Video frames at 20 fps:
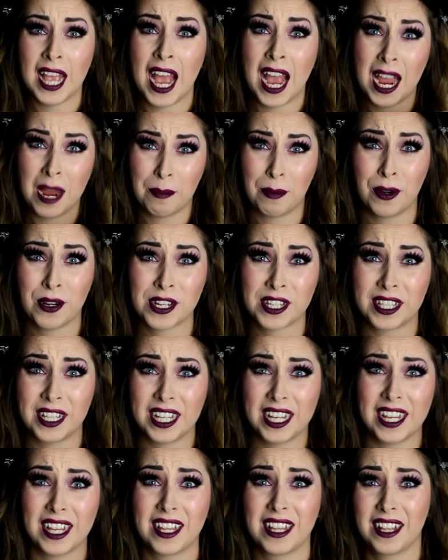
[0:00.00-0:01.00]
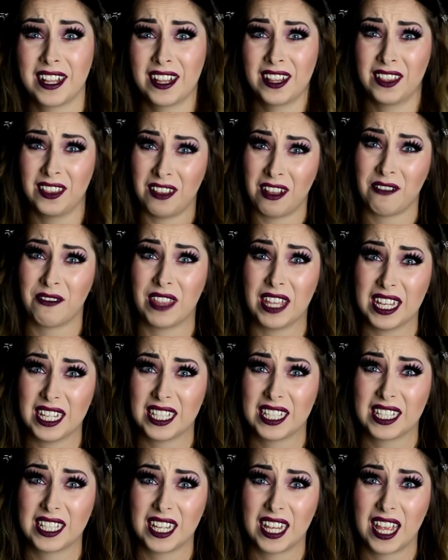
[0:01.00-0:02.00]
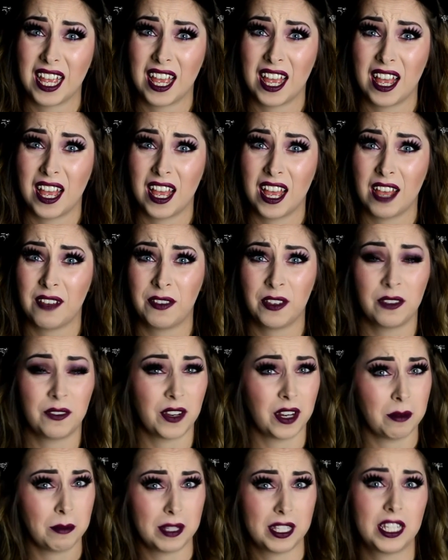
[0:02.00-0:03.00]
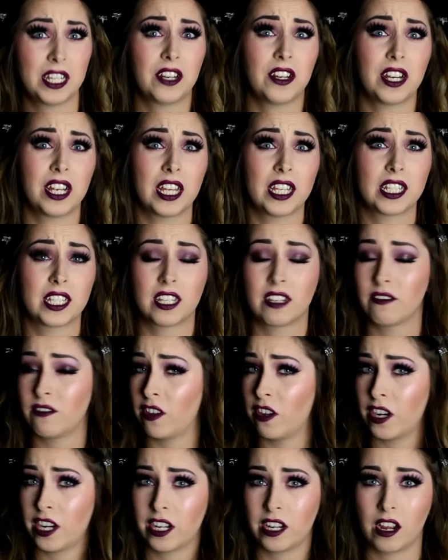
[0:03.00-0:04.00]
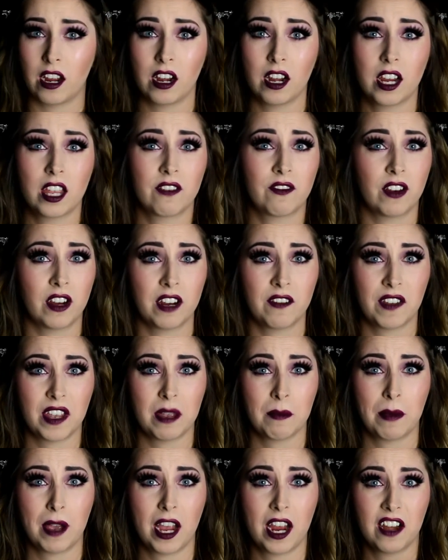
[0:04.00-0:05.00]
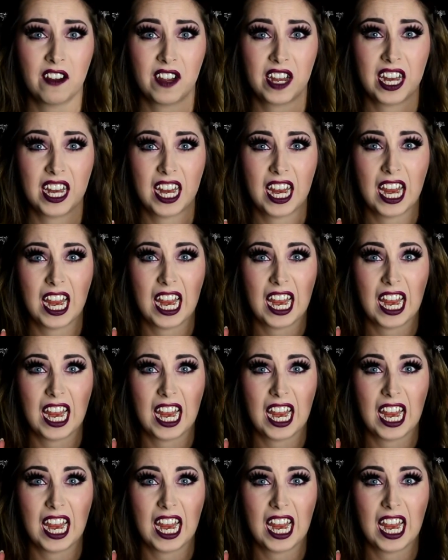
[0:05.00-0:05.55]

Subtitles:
I personally love this. I feel very mysterious, very dark, very vampire-y.